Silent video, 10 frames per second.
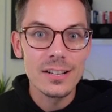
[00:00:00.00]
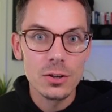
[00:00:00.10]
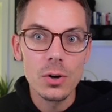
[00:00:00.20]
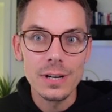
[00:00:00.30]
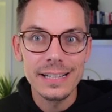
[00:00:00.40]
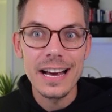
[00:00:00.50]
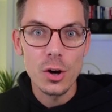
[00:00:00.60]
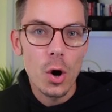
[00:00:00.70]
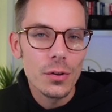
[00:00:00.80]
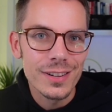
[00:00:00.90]
long as they're not
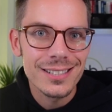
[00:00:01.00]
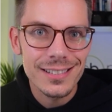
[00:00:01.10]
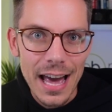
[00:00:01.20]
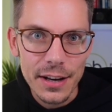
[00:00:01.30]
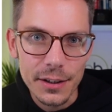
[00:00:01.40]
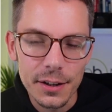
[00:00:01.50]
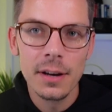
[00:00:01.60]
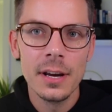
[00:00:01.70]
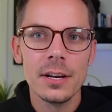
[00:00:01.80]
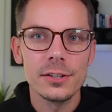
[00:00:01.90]
on the standard.
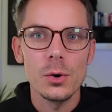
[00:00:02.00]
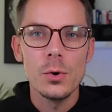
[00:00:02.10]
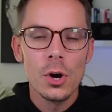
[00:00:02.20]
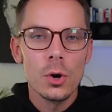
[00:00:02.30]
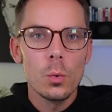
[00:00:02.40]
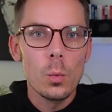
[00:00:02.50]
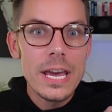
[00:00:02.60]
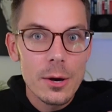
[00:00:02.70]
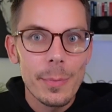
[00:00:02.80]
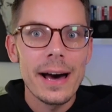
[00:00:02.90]
So we
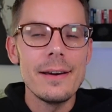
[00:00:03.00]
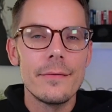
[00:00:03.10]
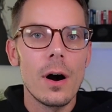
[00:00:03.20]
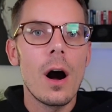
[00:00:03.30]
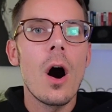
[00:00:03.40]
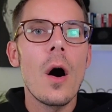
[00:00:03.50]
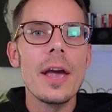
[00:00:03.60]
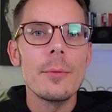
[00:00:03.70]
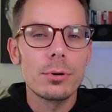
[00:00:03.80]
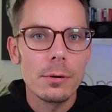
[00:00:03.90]
can pay for higher
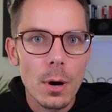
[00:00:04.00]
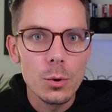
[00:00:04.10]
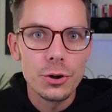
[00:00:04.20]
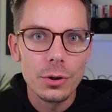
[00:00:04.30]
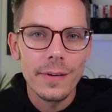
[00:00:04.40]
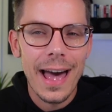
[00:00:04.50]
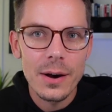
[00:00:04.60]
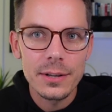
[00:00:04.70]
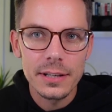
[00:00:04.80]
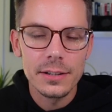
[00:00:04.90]
promotion of
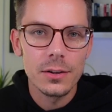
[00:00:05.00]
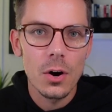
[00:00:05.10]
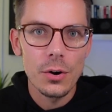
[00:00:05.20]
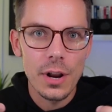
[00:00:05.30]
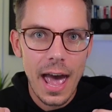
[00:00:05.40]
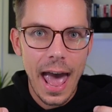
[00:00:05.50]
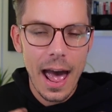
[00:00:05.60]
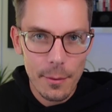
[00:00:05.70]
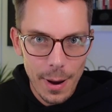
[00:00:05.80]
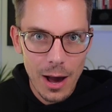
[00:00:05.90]
houses on
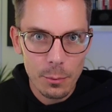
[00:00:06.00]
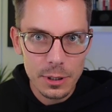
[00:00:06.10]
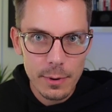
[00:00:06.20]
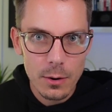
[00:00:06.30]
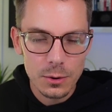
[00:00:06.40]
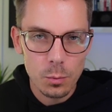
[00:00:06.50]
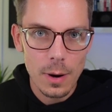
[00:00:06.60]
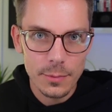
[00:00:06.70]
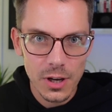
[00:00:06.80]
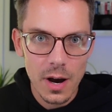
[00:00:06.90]
Power Bespoke's
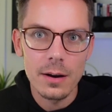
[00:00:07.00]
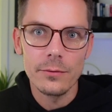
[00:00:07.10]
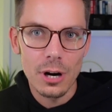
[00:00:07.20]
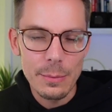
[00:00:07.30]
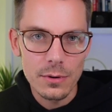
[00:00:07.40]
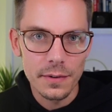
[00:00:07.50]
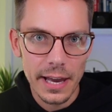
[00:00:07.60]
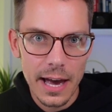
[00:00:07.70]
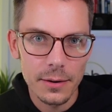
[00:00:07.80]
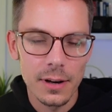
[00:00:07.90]
website and Rightmove
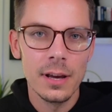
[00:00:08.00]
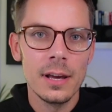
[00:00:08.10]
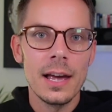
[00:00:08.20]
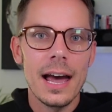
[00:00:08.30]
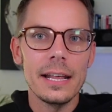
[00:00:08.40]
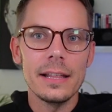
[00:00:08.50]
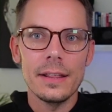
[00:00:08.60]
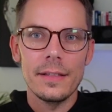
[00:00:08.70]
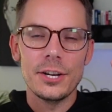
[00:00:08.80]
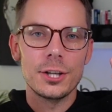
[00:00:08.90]
account, and
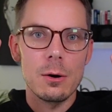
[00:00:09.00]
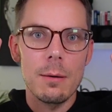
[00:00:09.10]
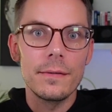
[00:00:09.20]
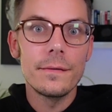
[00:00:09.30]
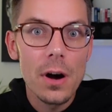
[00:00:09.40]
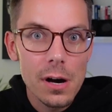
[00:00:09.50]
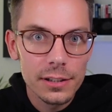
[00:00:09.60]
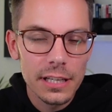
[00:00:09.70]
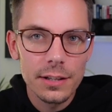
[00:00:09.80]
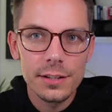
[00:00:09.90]
they show up first
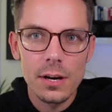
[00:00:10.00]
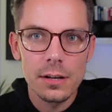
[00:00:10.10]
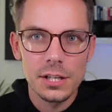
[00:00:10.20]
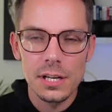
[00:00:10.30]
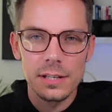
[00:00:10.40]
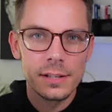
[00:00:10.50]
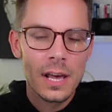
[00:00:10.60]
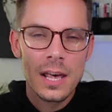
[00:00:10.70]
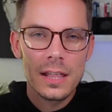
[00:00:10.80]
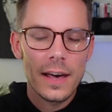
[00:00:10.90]
in searches.
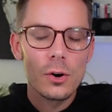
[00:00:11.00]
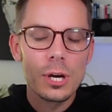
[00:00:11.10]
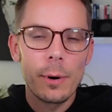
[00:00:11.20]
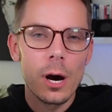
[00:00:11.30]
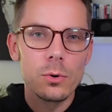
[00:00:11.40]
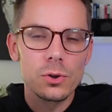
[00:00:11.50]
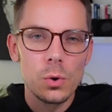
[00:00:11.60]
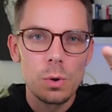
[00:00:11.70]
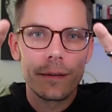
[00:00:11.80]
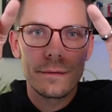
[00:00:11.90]
They occupy what's called
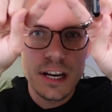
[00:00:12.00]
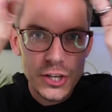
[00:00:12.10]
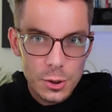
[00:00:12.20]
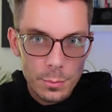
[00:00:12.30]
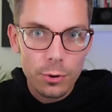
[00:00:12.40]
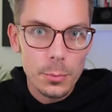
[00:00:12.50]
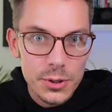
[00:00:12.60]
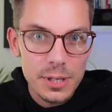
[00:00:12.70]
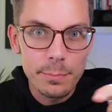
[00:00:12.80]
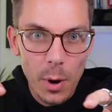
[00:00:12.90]
a featured property
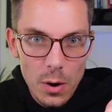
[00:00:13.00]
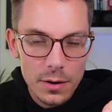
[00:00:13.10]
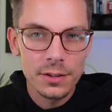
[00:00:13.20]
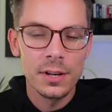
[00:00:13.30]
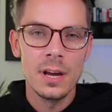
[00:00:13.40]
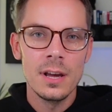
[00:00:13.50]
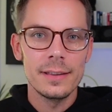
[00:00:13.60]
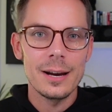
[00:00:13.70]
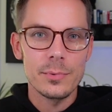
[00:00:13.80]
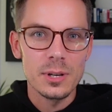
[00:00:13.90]
box
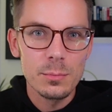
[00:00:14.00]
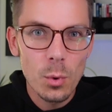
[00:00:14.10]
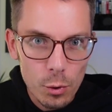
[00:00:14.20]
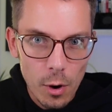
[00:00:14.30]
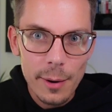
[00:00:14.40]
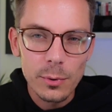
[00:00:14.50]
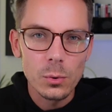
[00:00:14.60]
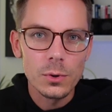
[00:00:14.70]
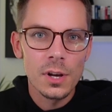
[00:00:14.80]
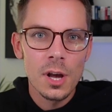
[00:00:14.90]
that brings more eyeballs,